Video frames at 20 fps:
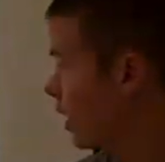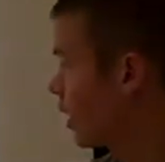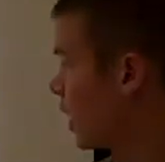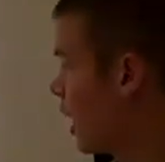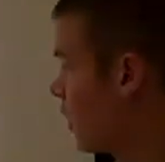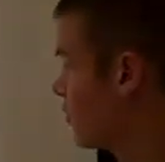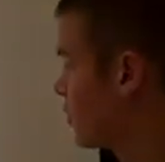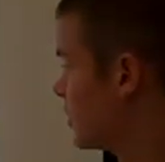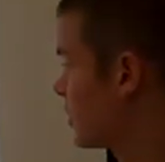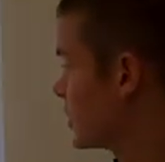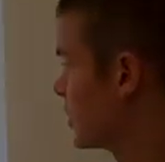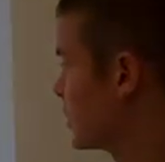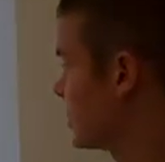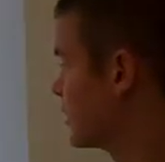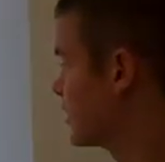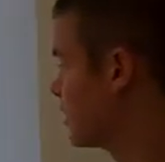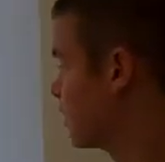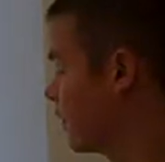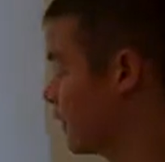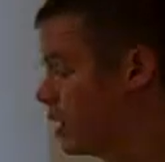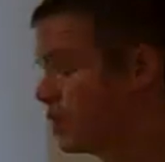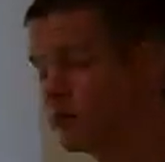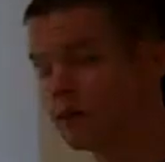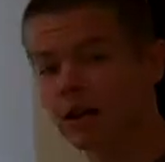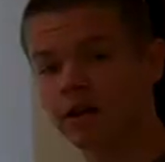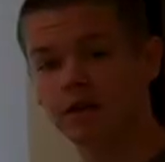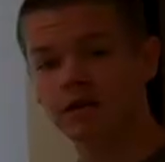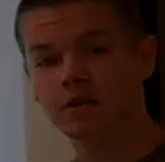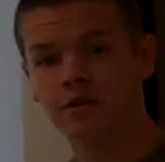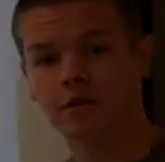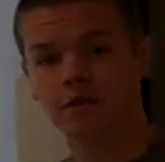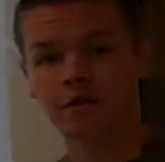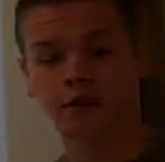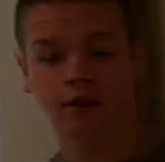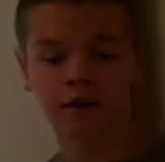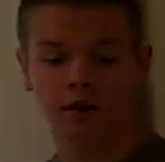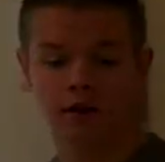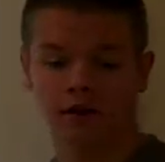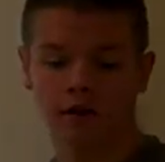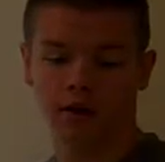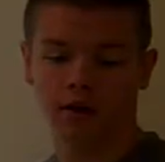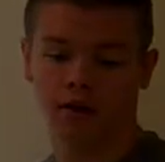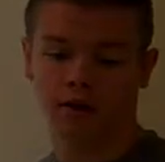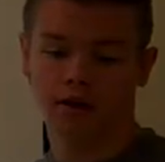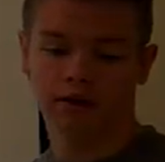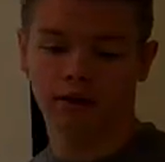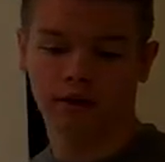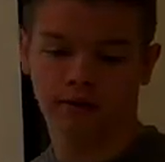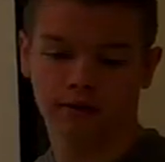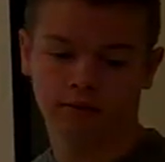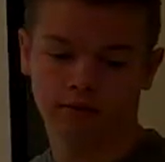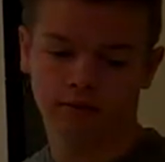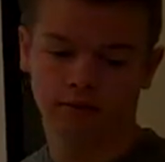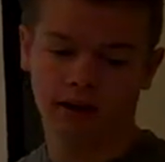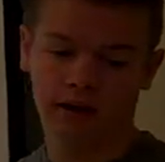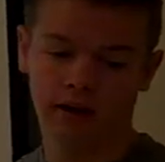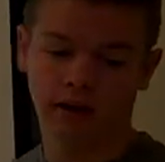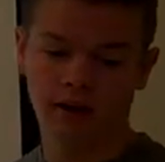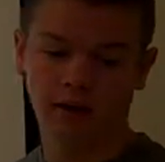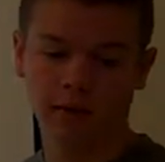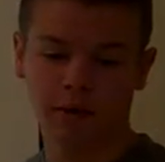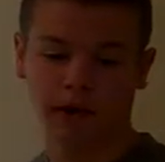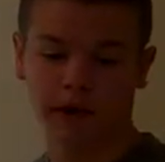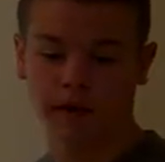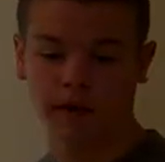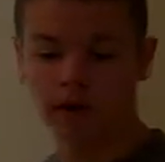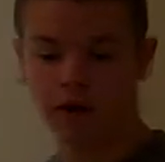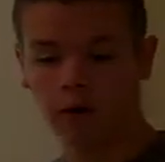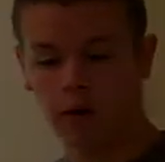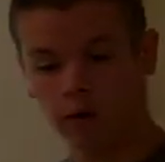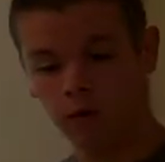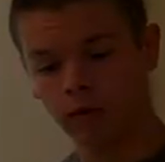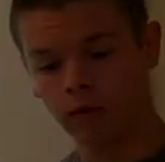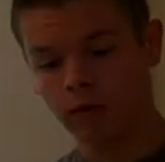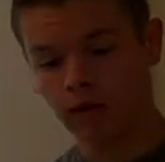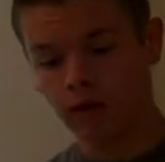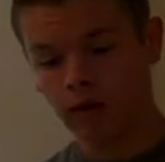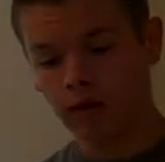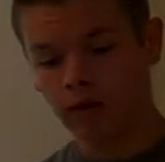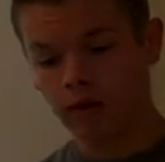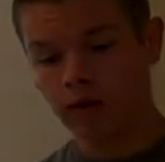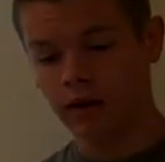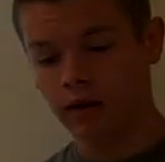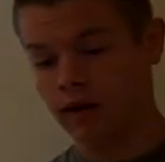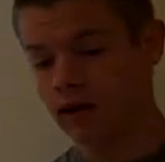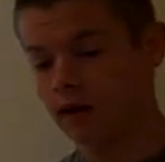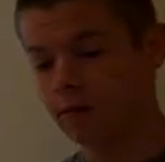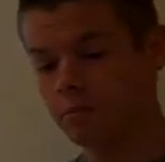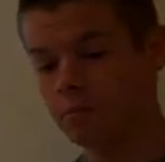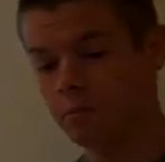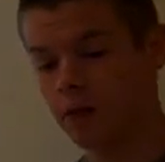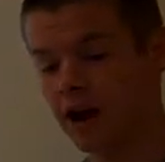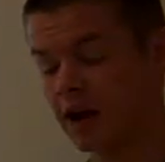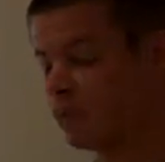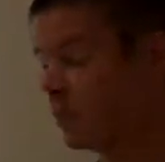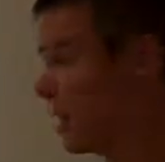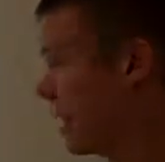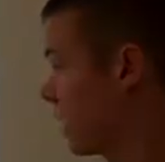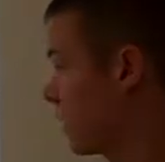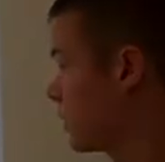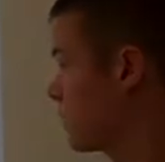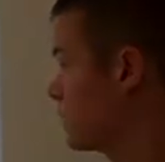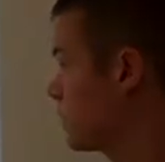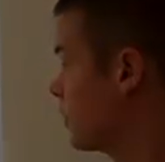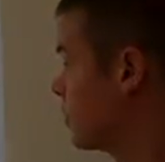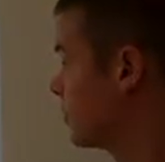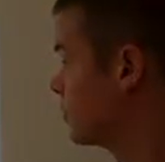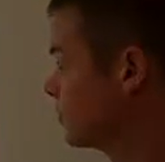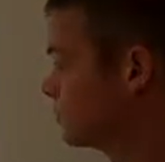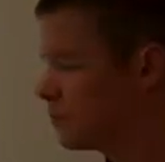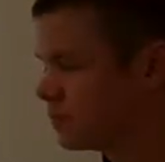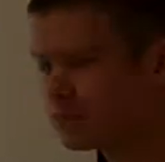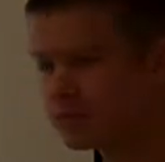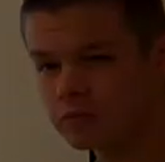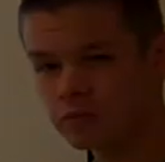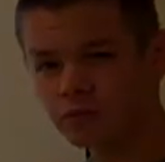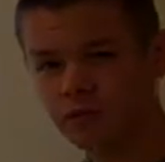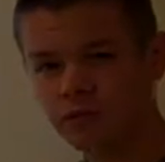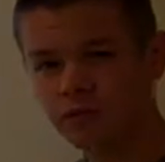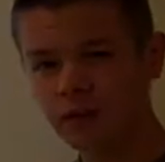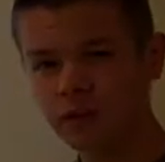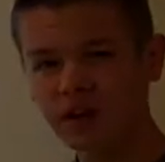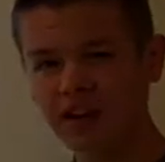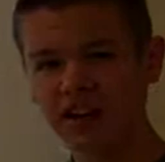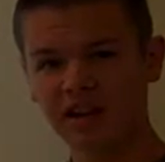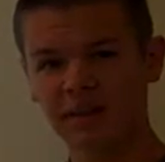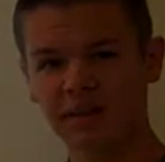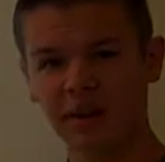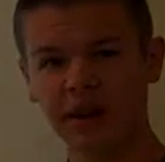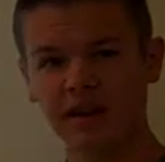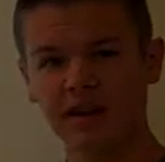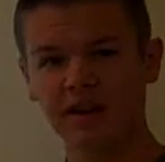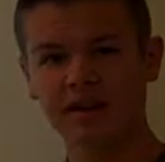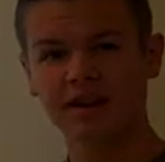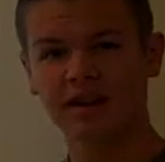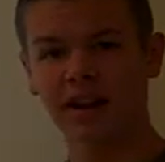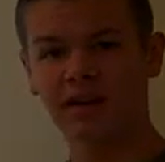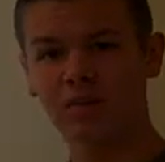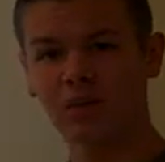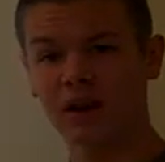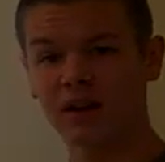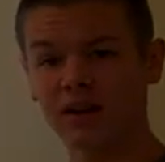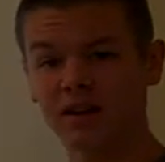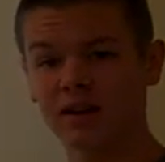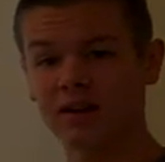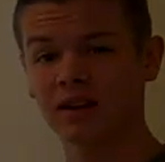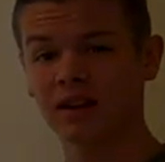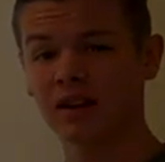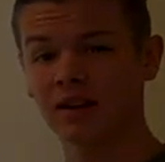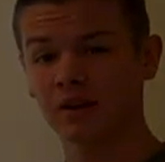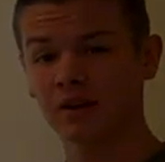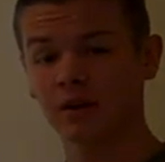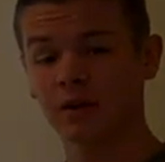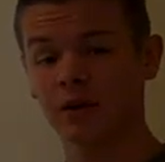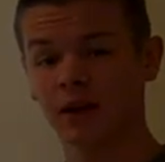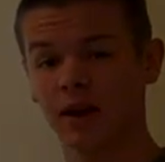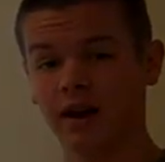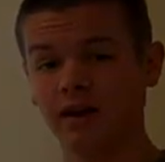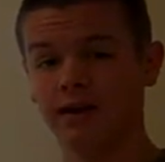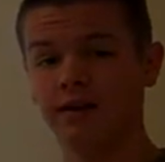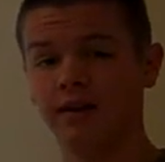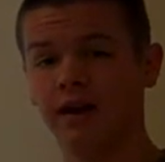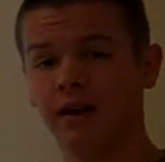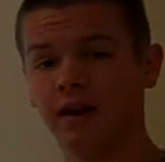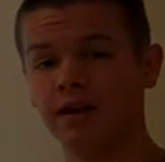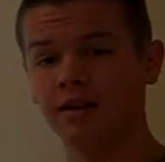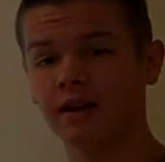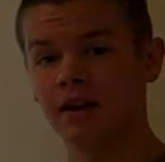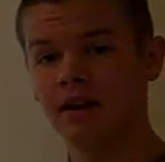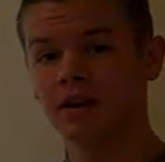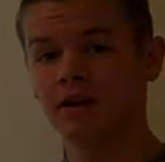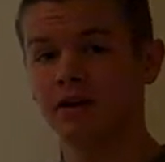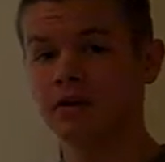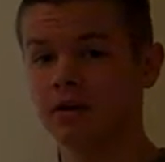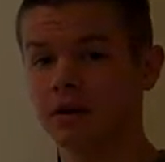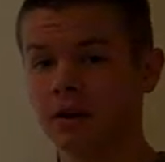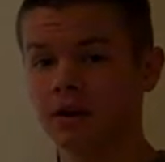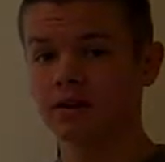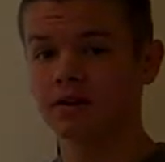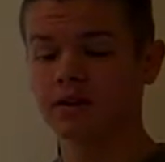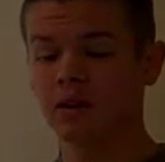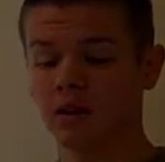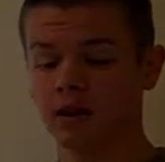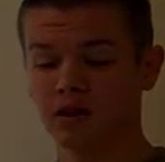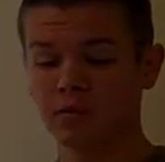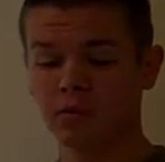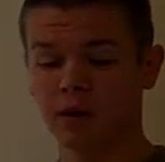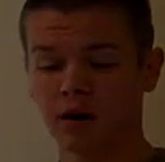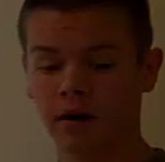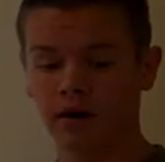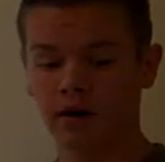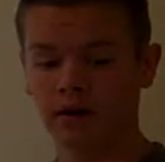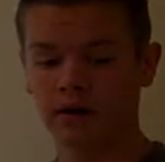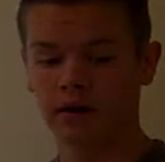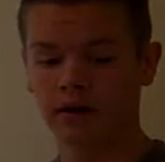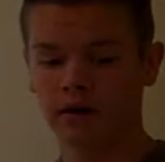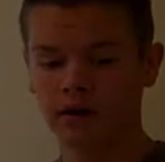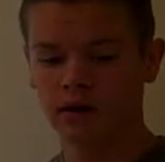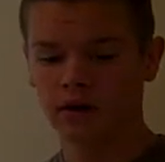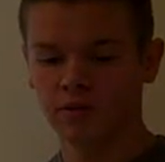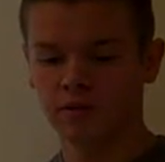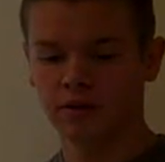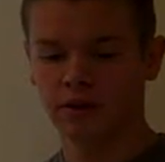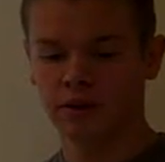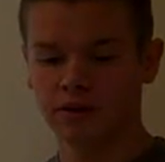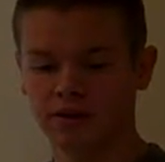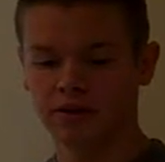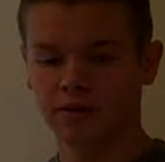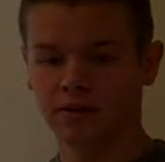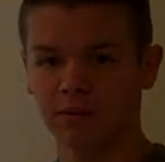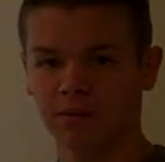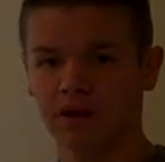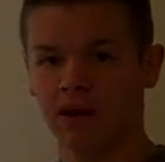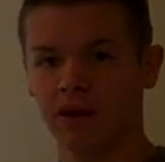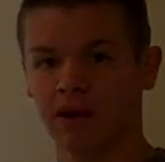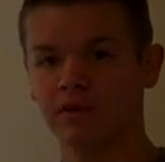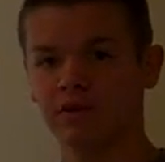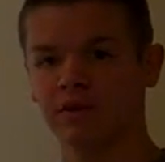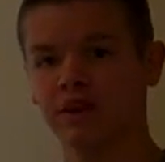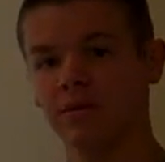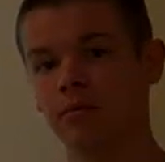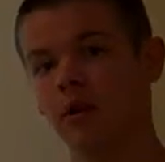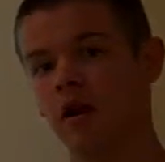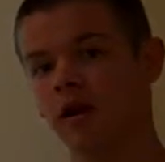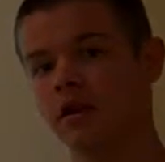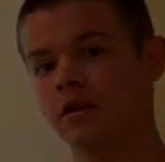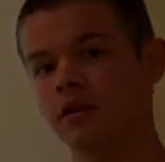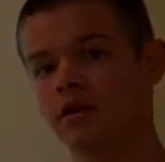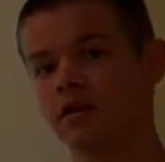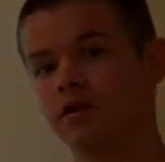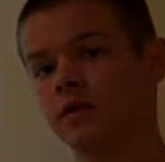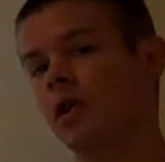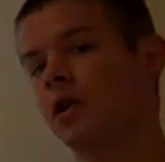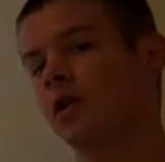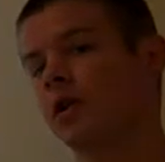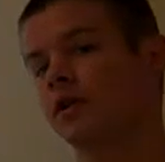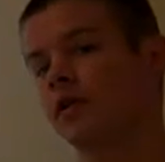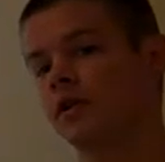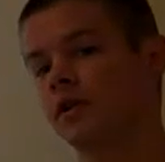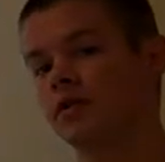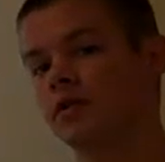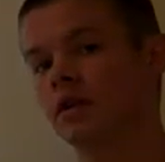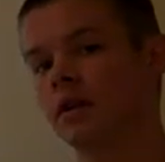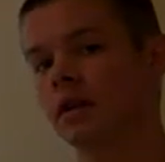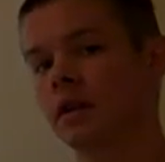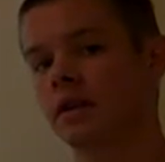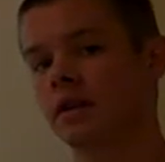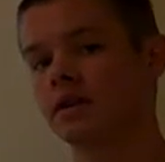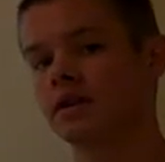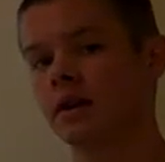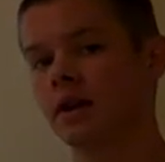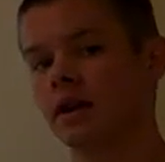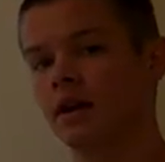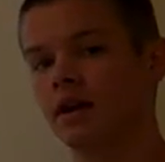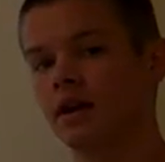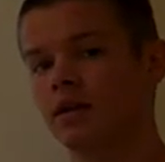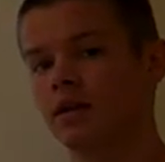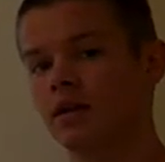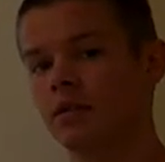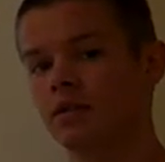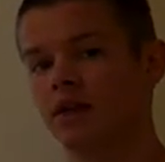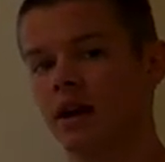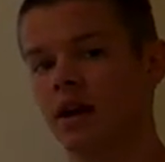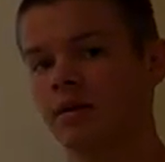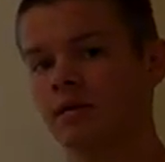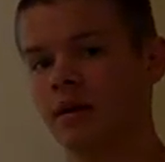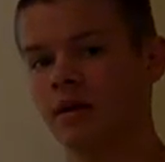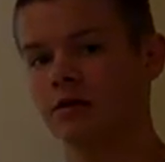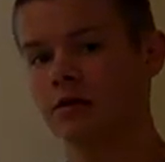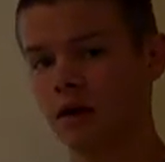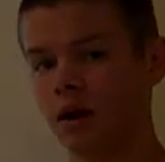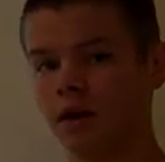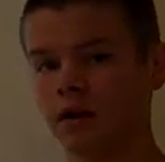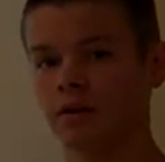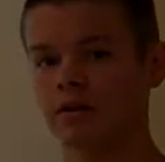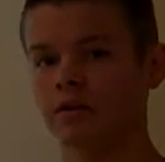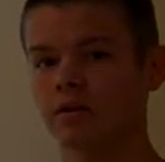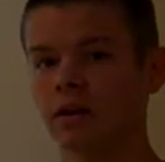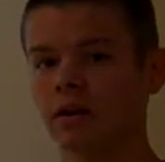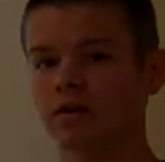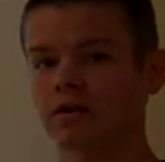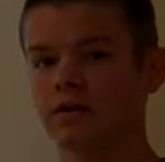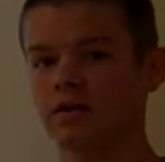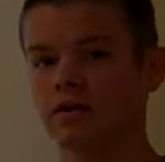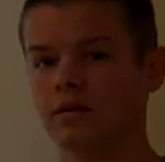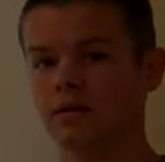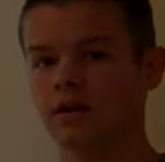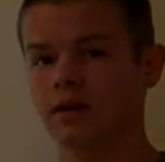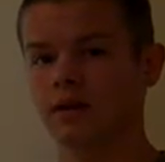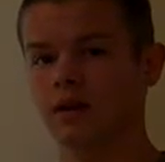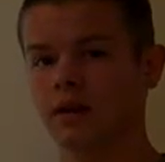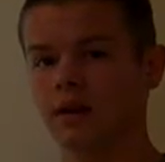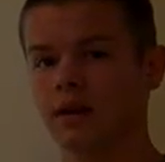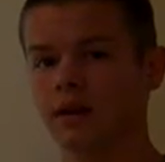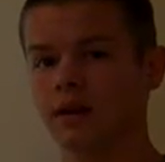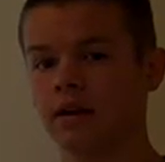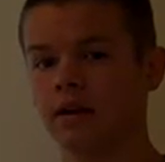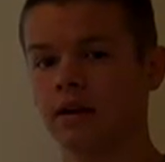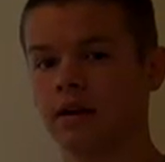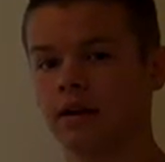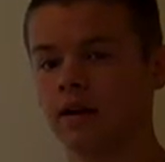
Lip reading: A compass is a very much needed commodity on any backpacking trip. In many of the state parks in the United States, the trails are marked, but sometimes the markers fall off the trees, and sometimes at trail conjunctions, the